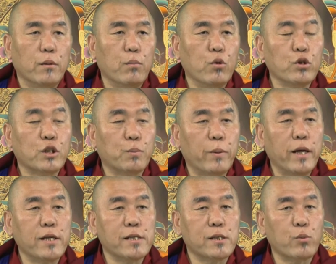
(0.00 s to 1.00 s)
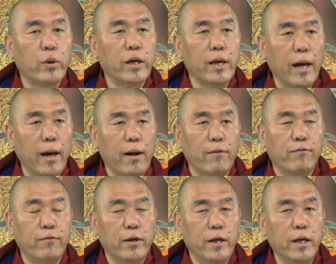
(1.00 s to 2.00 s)
more space we have
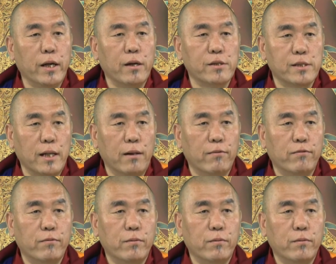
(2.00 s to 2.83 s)
in ourselves,